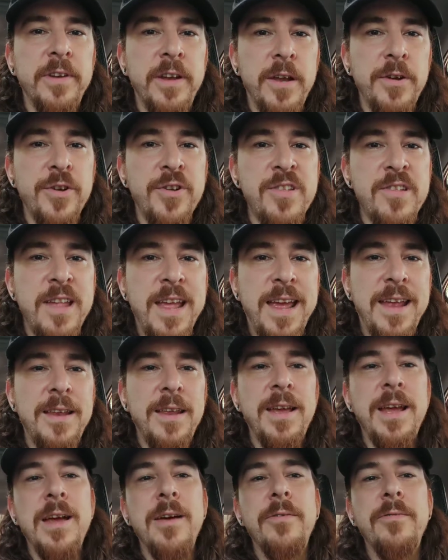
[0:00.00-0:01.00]
an
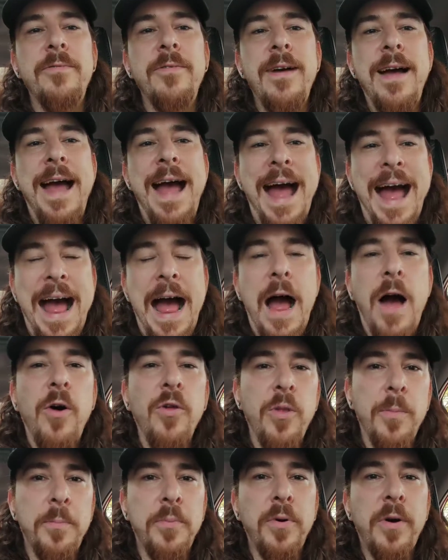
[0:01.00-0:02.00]
understanding of how
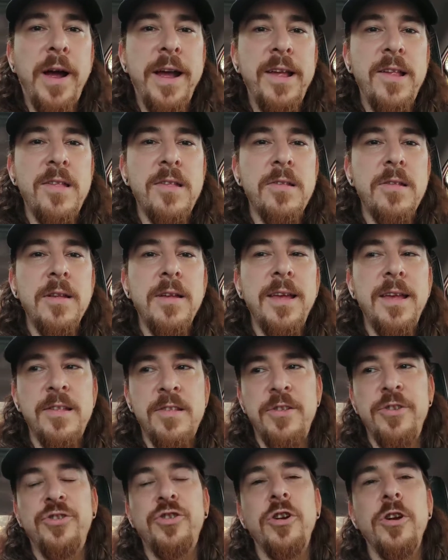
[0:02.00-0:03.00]
the price
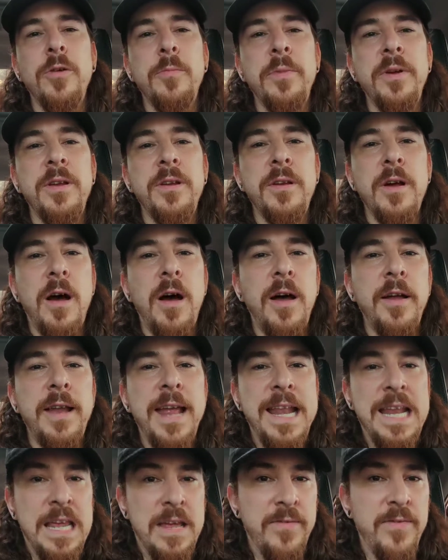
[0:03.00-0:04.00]
is determined on
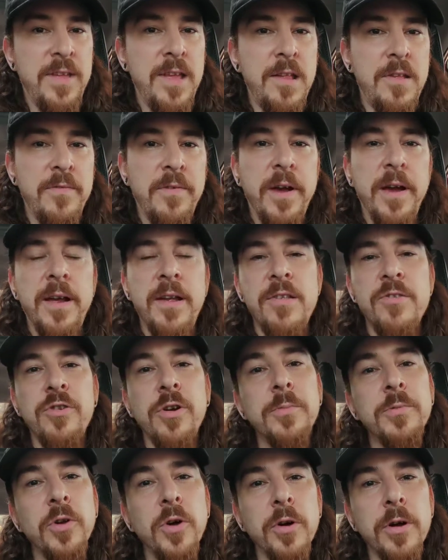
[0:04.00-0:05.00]
any of these various
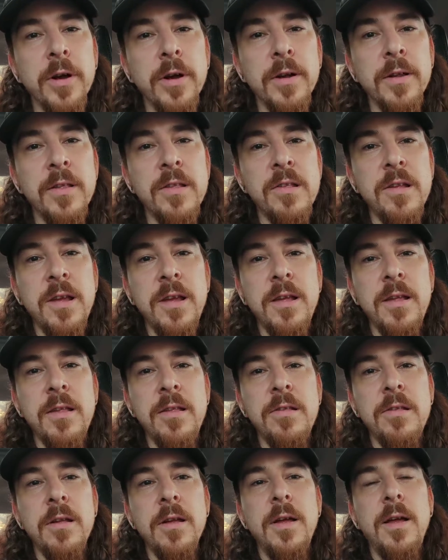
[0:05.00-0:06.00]

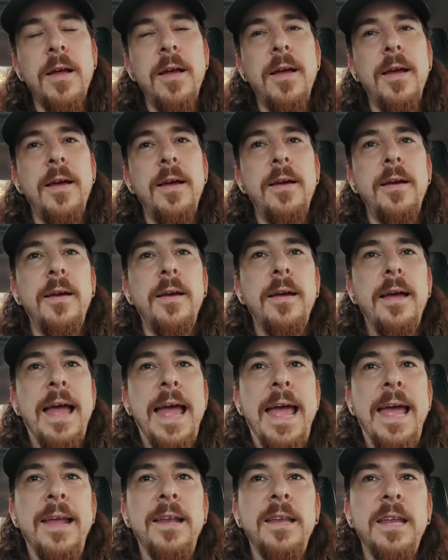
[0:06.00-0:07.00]
cryptocurrencies.
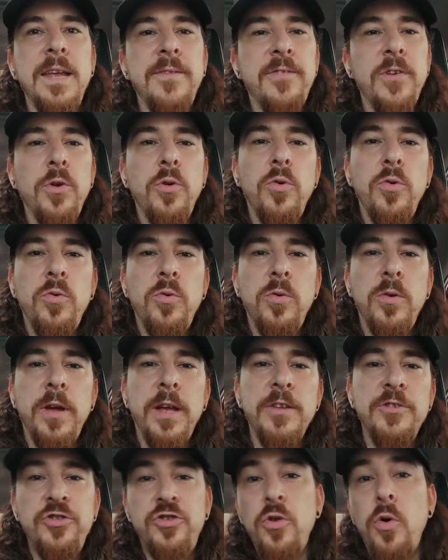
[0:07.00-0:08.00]
And if you
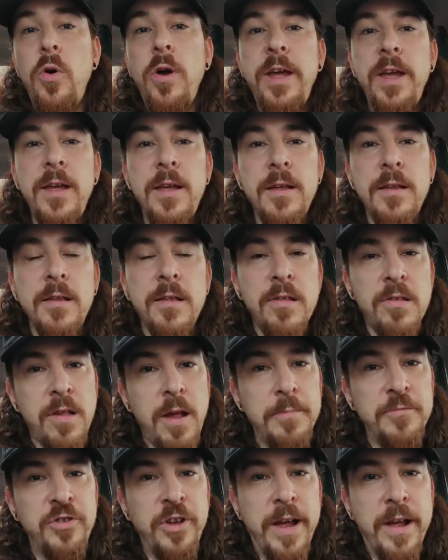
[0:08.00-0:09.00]
enjoy
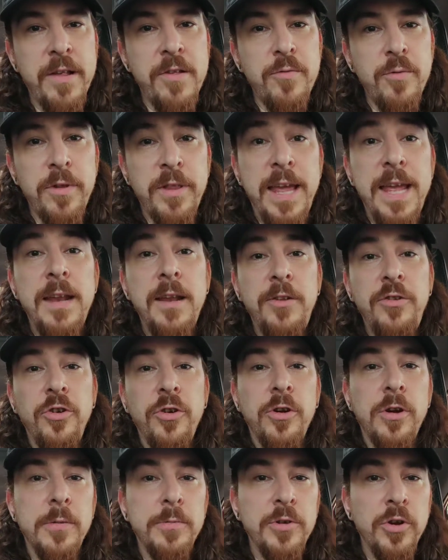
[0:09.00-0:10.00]
subjects related to
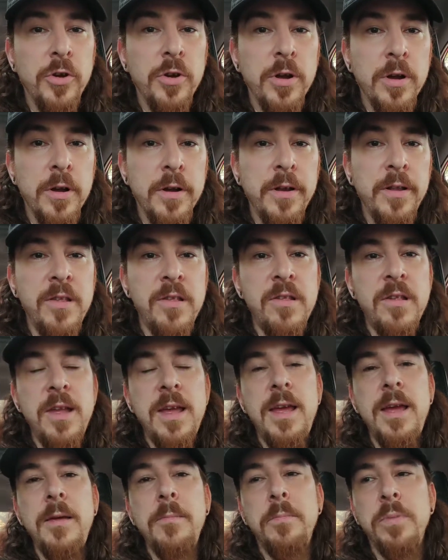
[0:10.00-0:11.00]

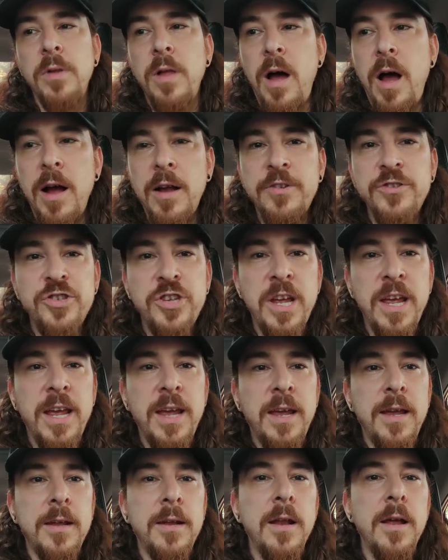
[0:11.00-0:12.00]
cryptocurrency,
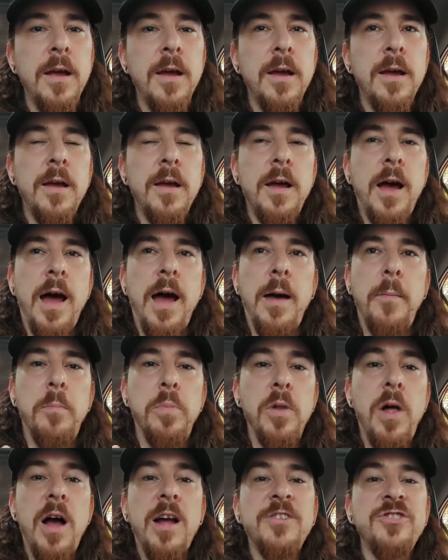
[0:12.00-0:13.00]
blockchain,
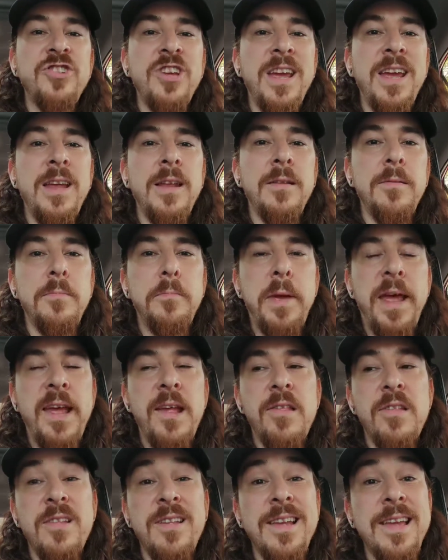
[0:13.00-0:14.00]

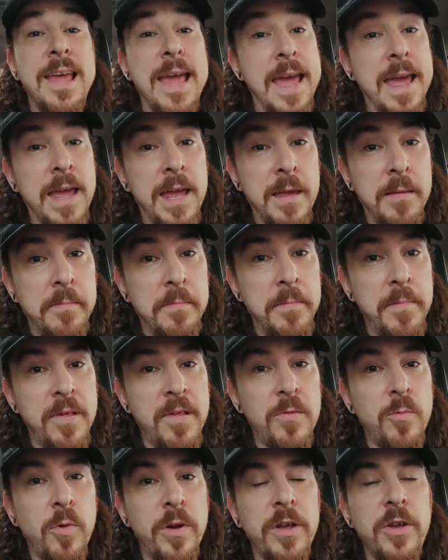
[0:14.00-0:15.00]
blockchain-based
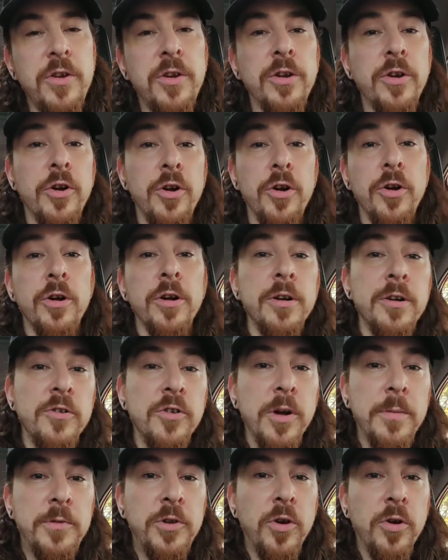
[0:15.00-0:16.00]
games where you can earn
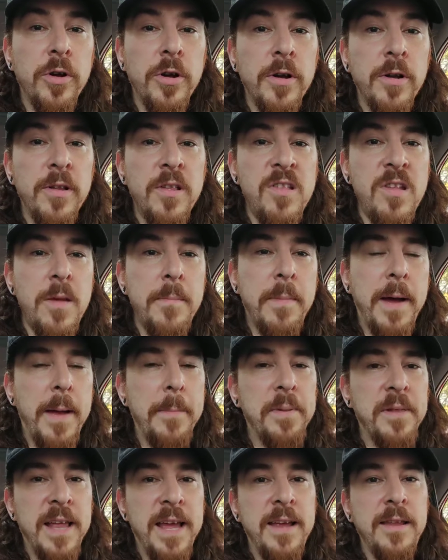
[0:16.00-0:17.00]
cryptocurrency by
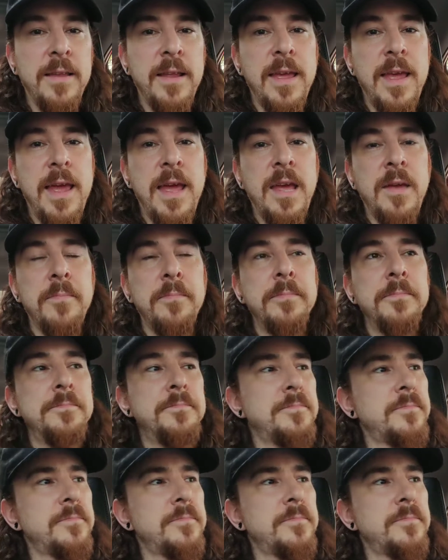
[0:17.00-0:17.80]
playing the game,